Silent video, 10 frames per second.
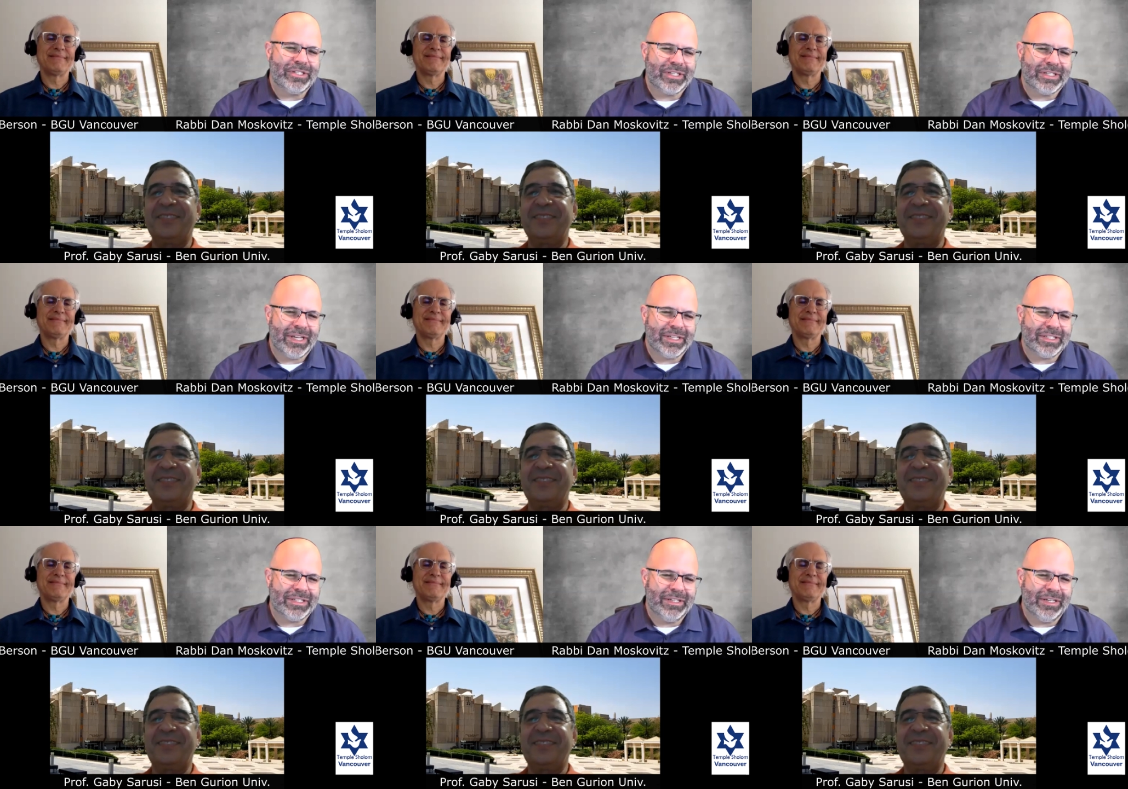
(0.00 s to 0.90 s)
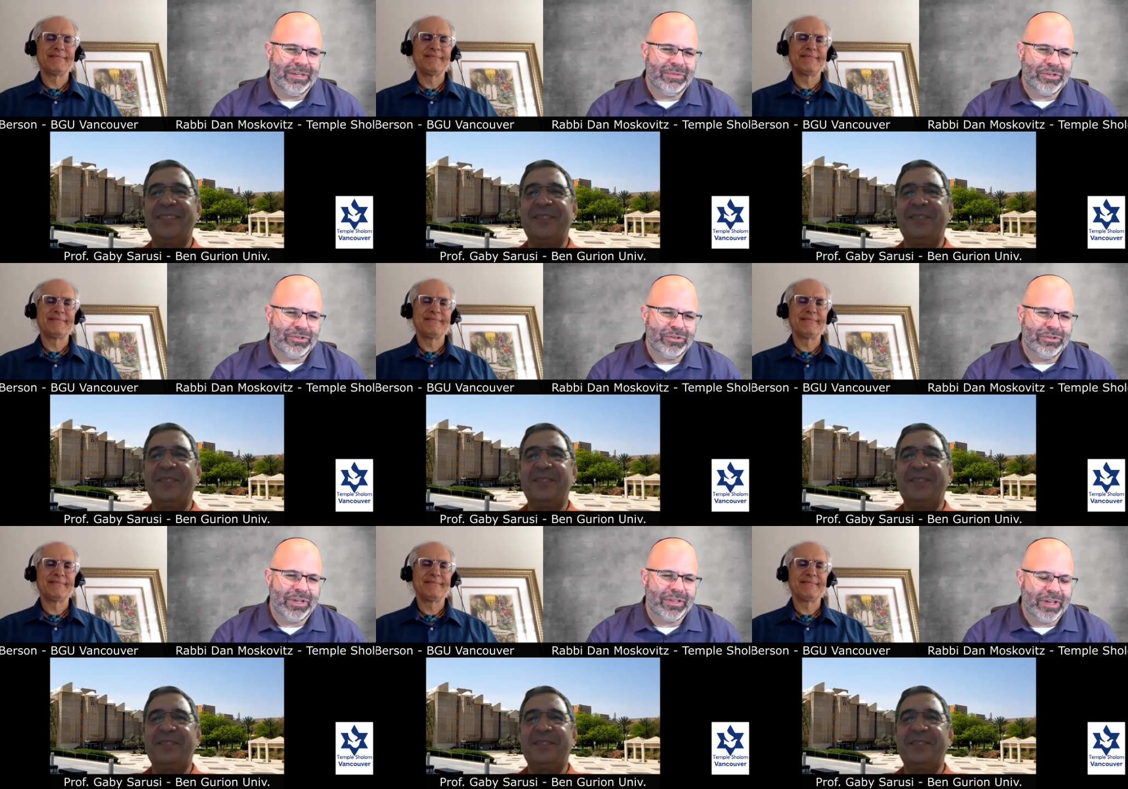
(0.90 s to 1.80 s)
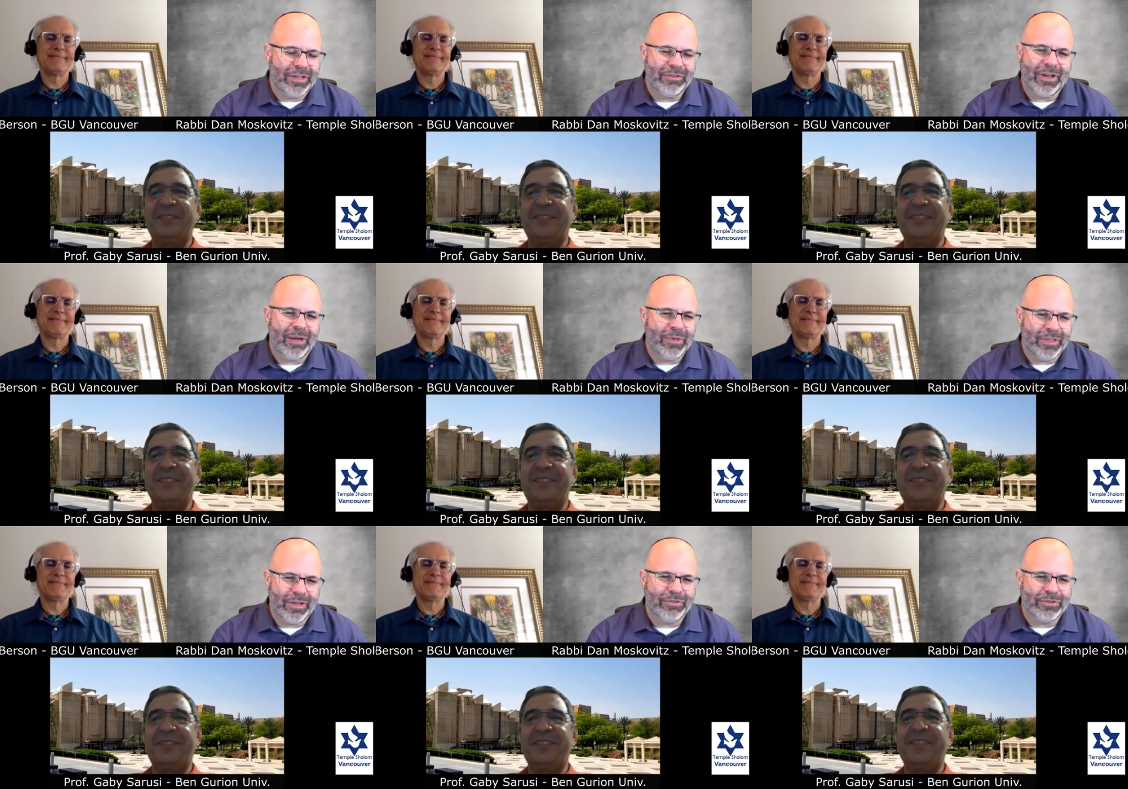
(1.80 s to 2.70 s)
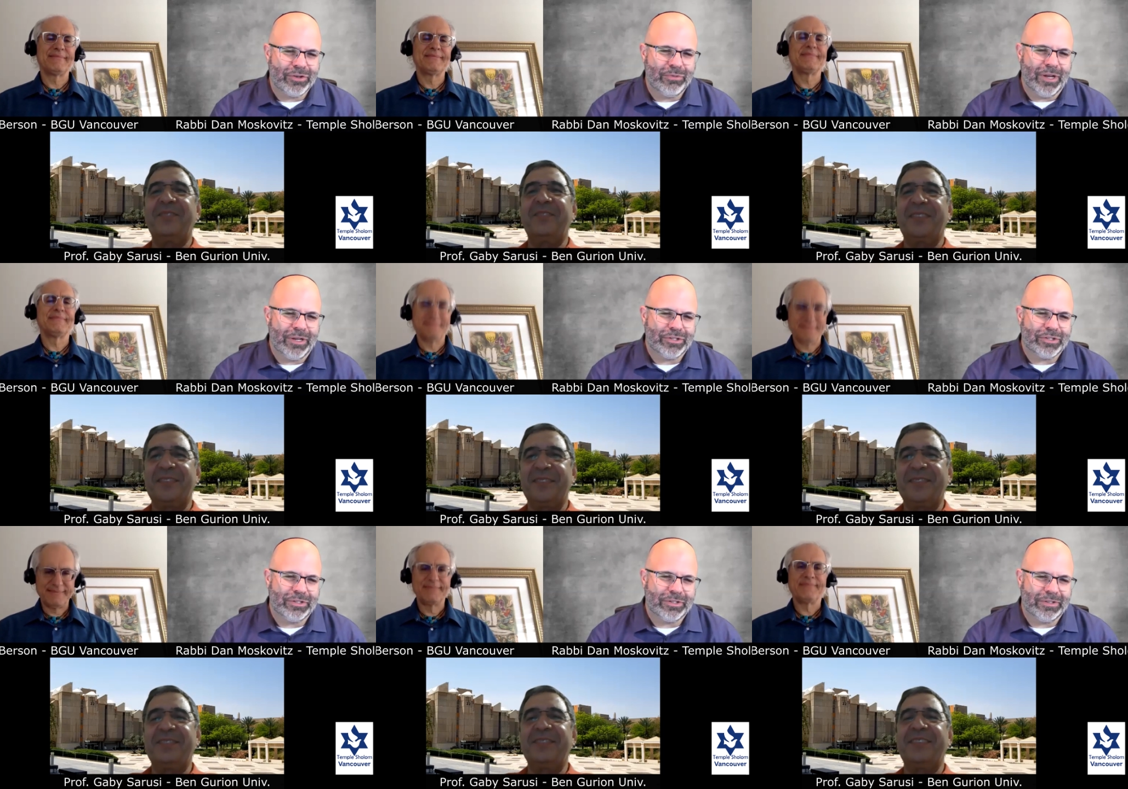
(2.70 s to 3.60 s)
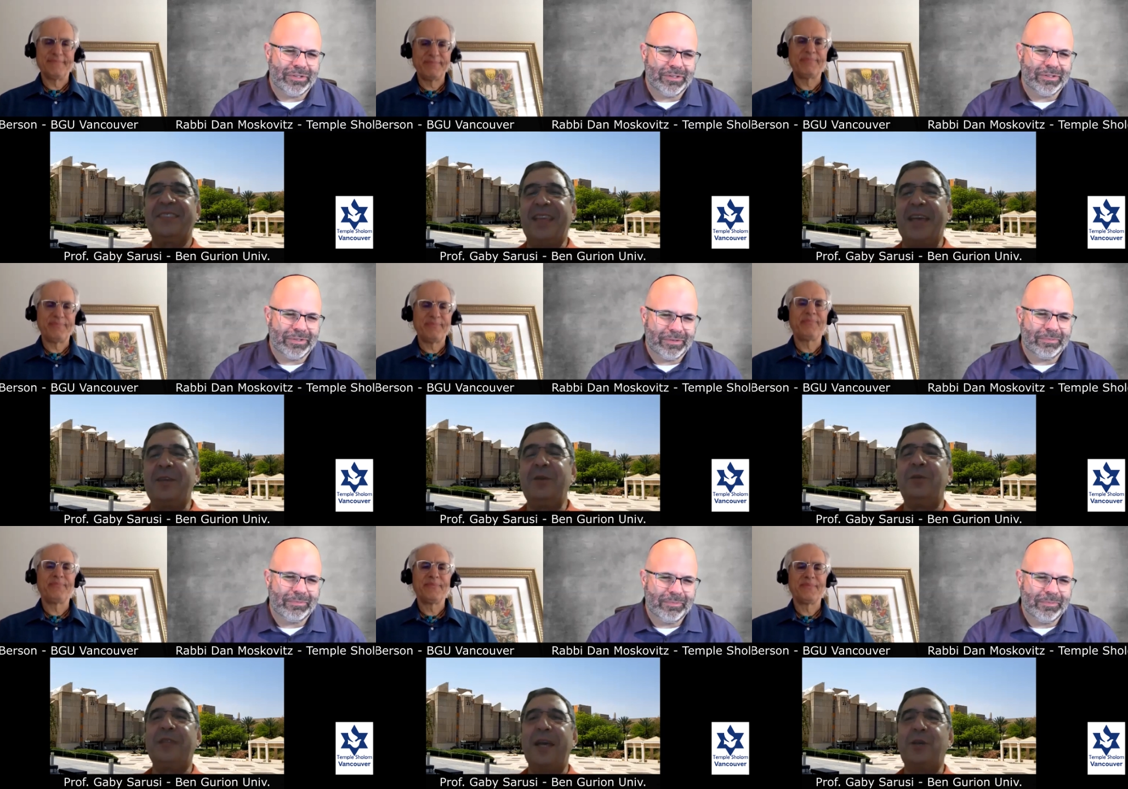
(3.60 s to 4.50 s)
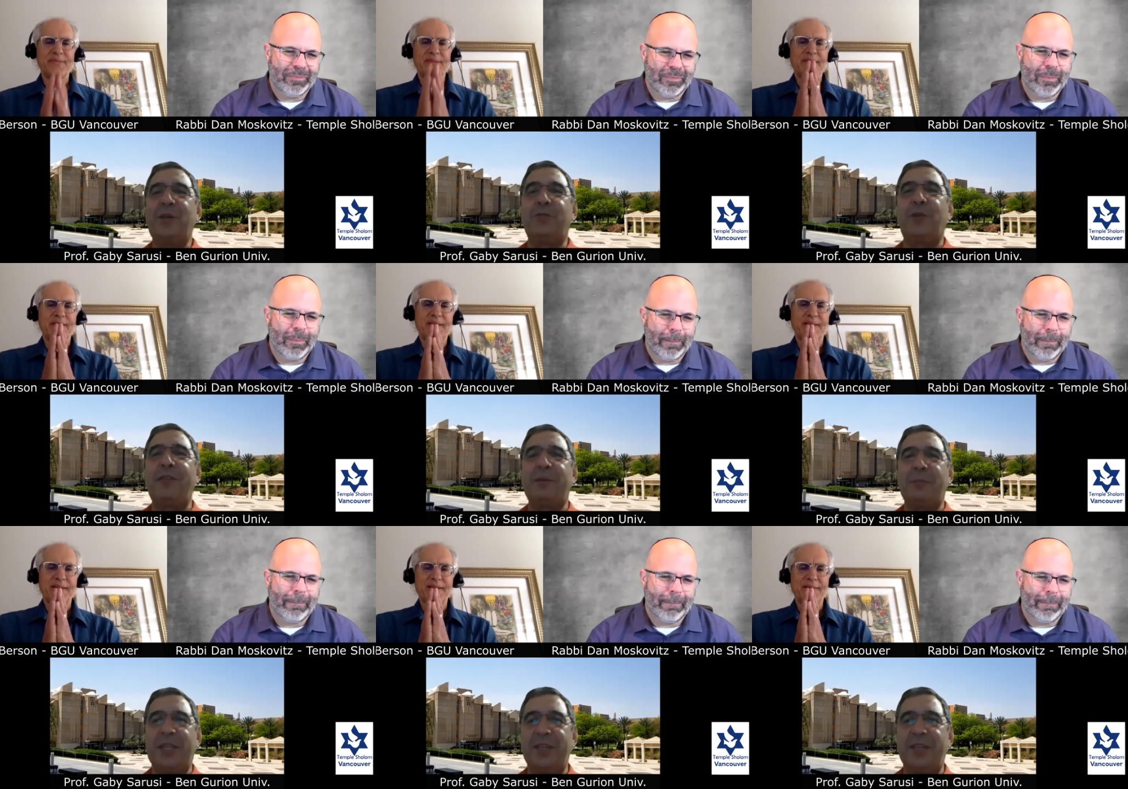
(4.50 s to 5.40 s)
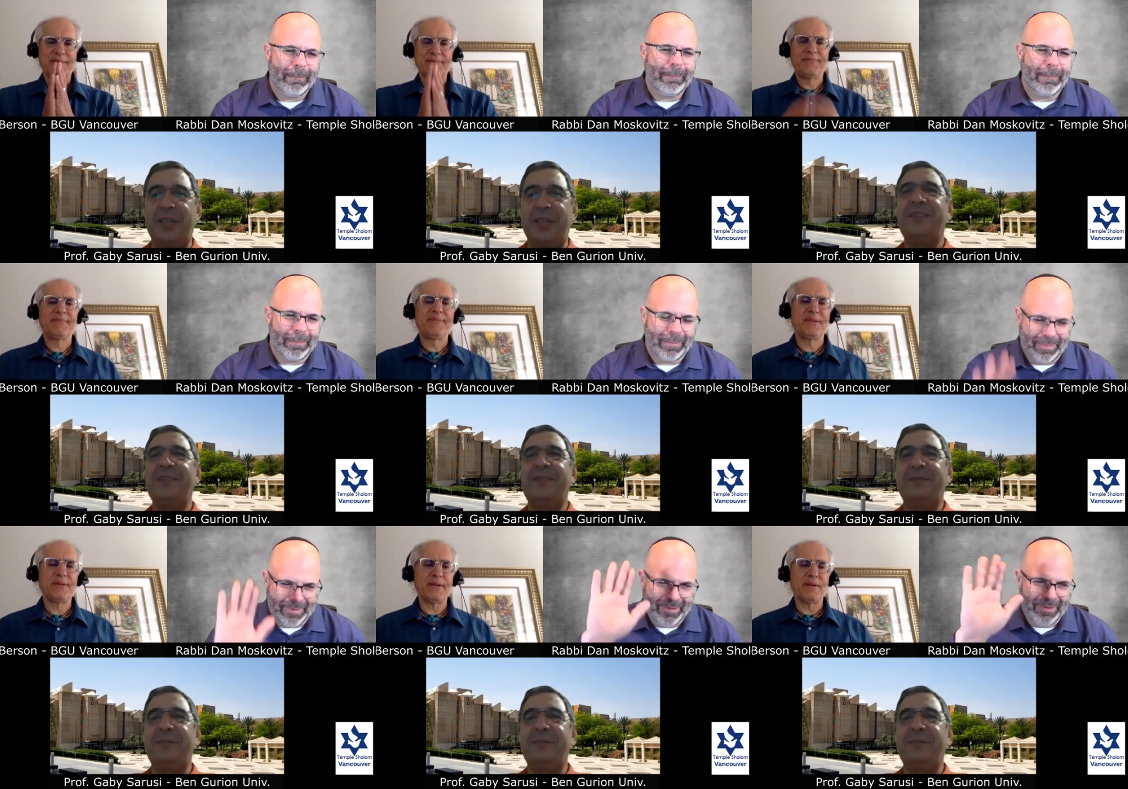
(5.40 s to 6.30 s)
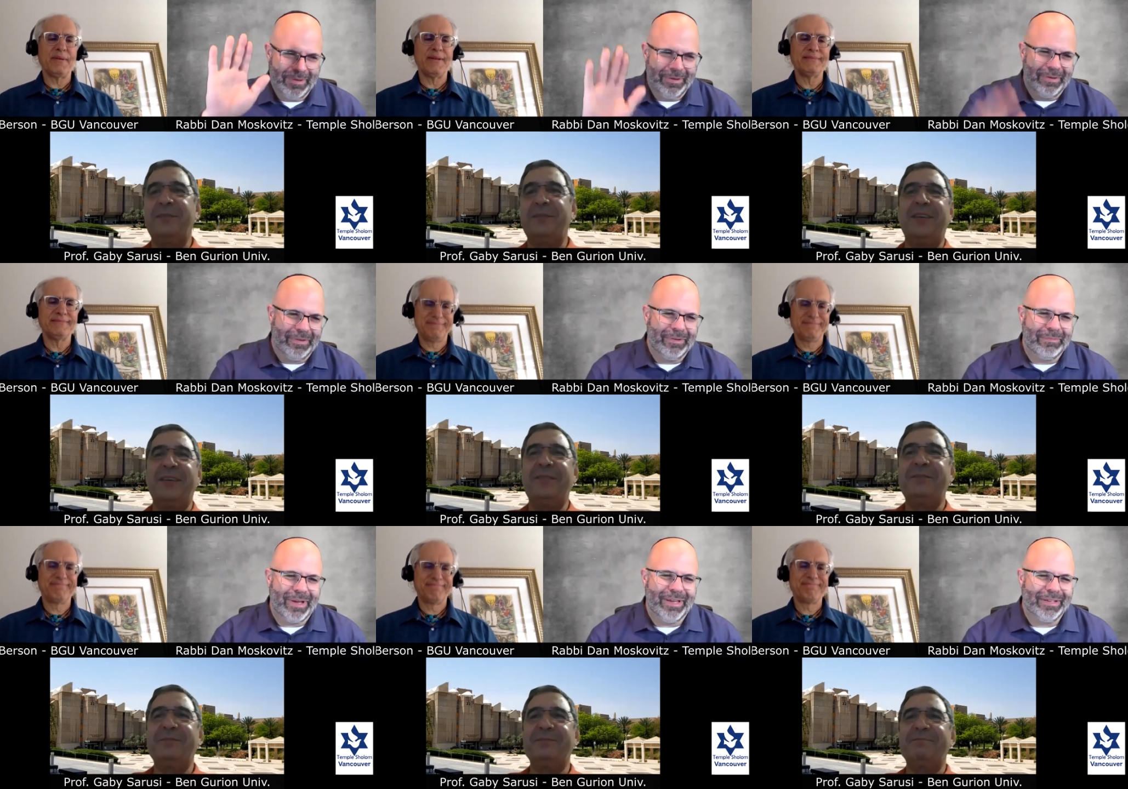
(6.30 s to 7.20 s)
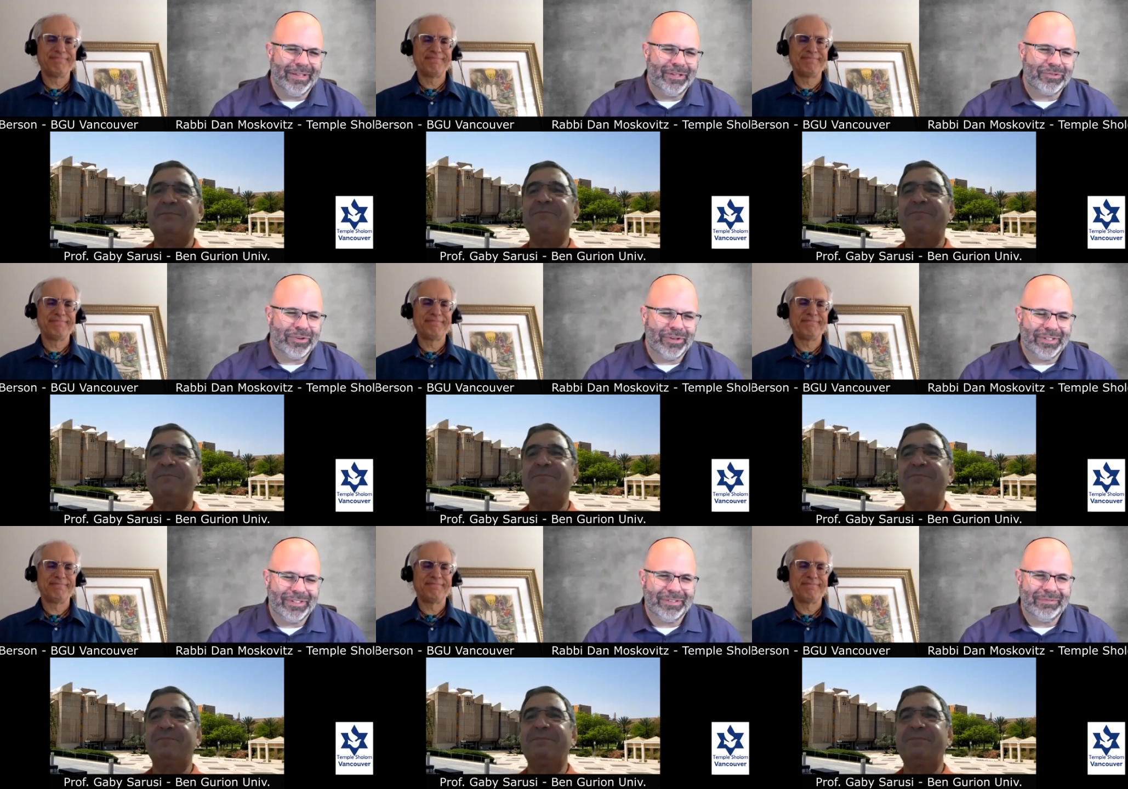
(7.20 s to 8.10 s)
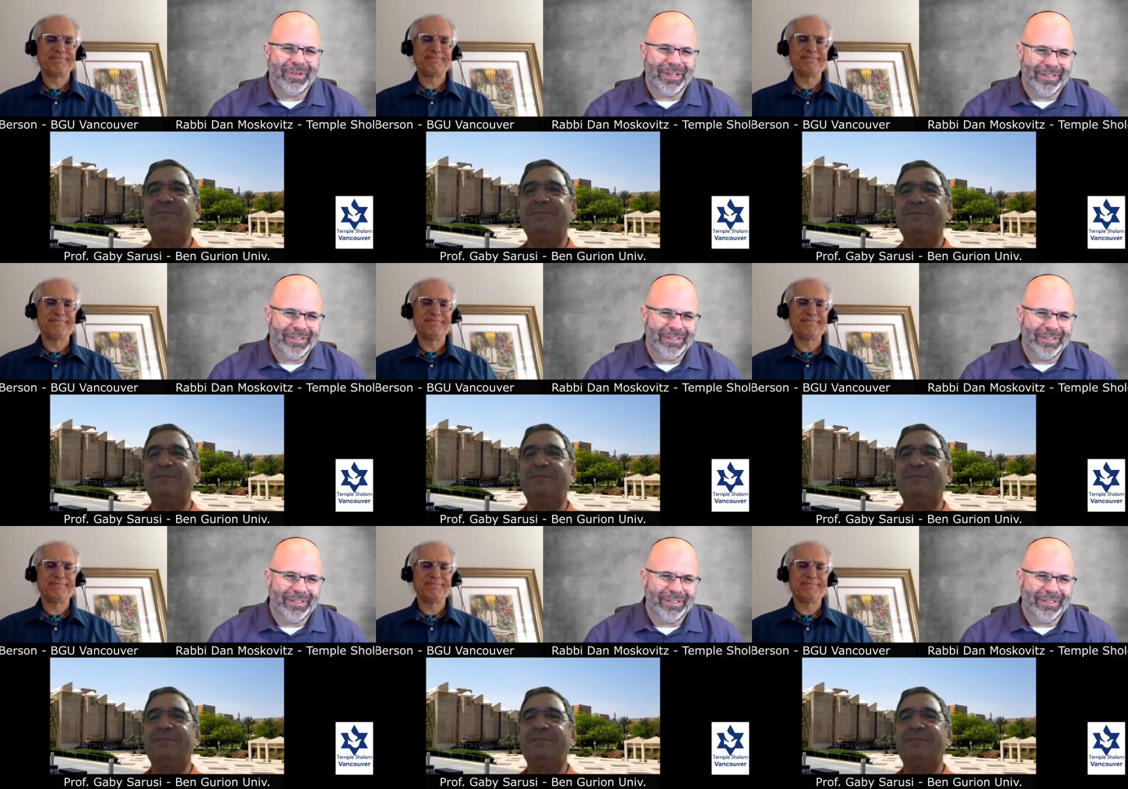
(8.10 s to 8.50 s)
Speaker 1: success in in what you're doing. Thank you, Gabi. Thank you so much.
Speaker 2: Thank you. Thank you for having me here. Bye-bye.
Speaker 1: Bye. Leitra Bye,